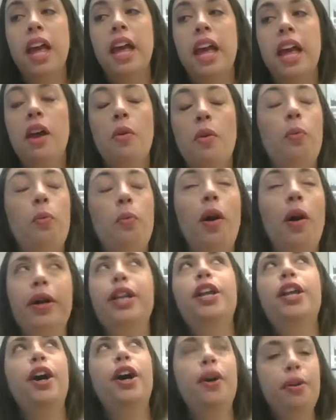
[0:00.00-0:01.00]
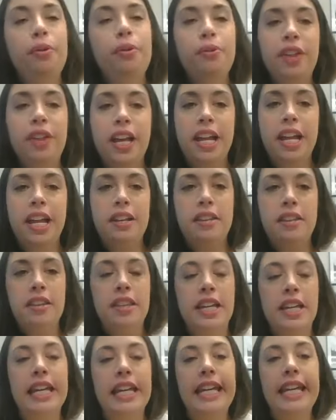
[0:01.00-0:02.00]
while we know that the
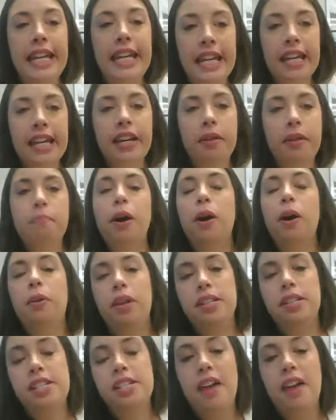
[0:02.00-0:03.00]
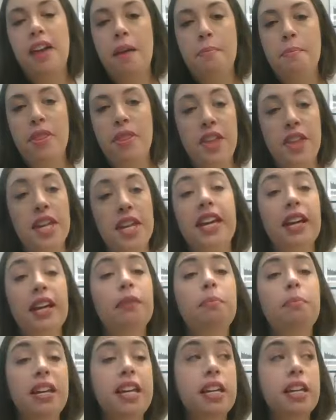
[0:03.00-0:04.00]
key components of empathy can
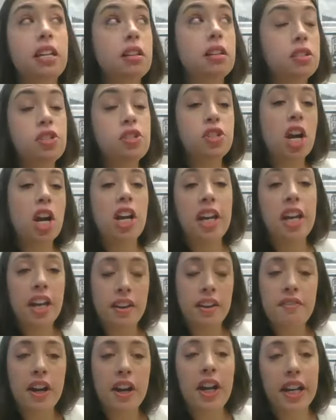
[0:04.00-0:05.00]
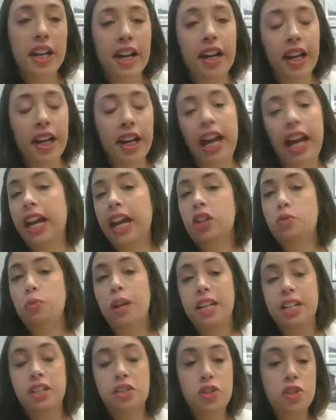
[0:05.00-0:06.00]
be started at a very young age
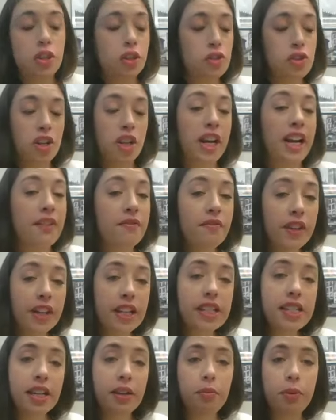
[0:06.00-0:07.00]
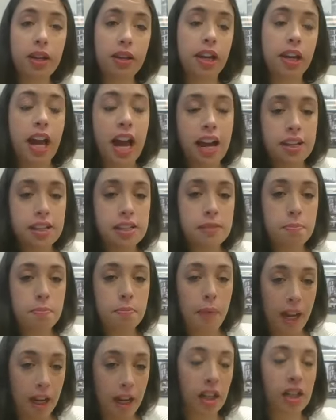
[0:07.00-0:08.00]
when children are infants and we as
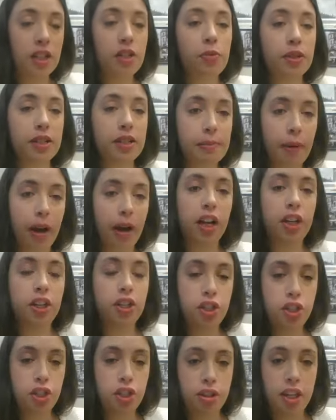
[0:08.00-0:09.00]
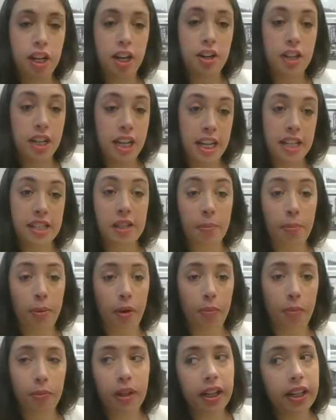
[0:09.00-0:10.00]
parents respond to their needs
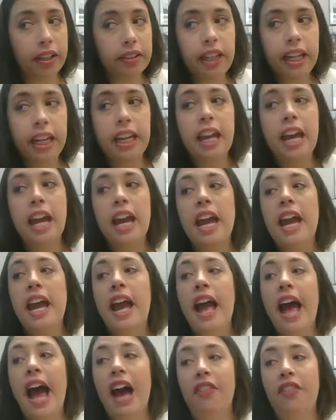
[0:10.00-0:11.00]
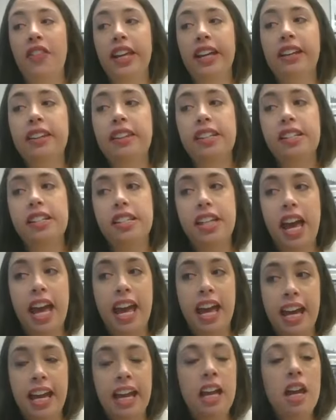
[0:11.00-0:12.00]
appropriately, at the end of the
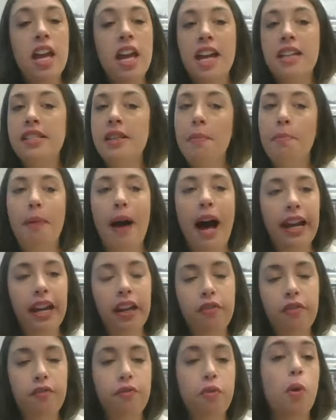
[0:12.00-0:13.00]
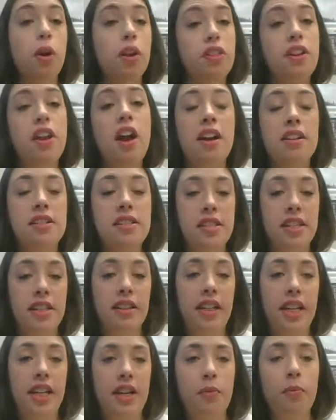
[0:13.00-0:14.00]
day, it's a back and forth
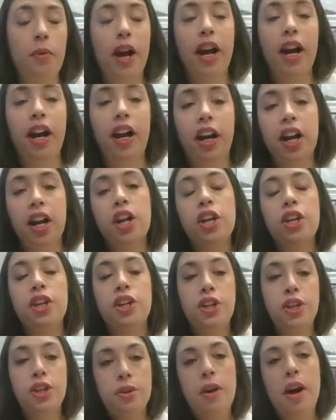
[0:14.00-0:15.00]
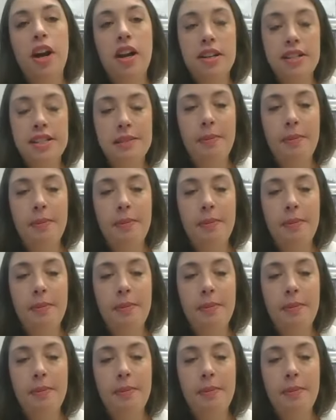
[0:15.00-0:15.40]
constantly where you are